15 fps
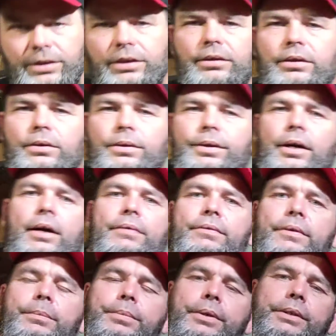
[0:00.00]
going to hold off
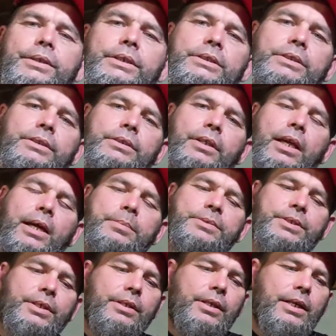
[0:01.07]
on putting these little caps
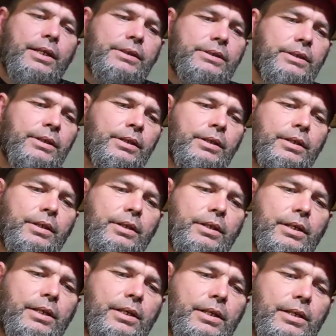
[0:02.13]
on, guys.
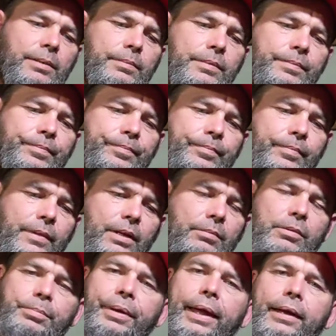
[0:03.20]
I'm going
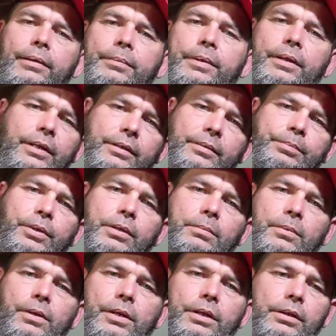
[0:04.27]
to paint them and then put
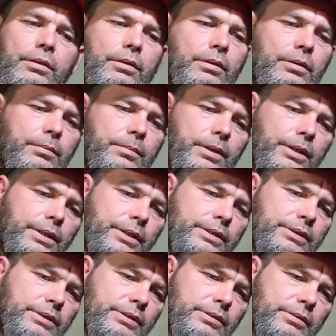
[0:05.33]
them on
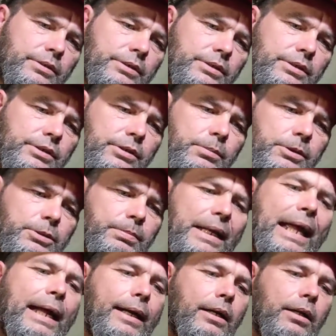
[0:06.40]
because it's just too much
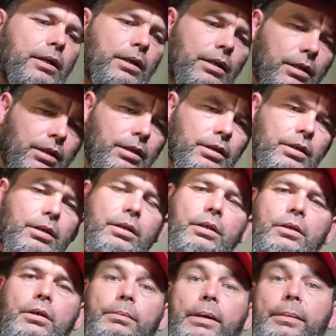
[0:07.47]
black.
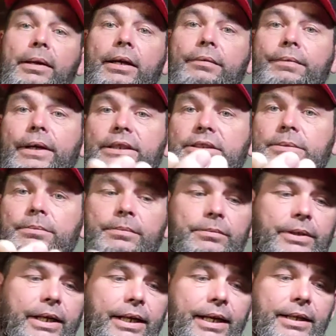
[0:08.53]
Or maybe I can find some
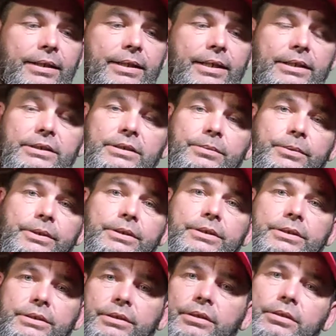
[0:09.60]
red anodized
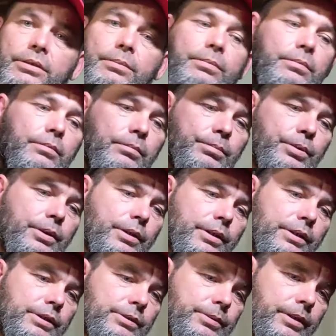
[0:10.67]
ones to put on
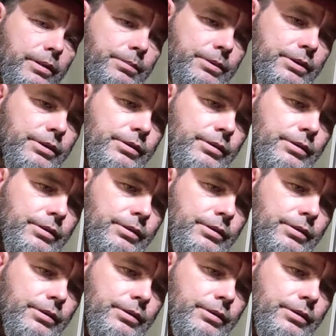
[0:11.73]
these rims.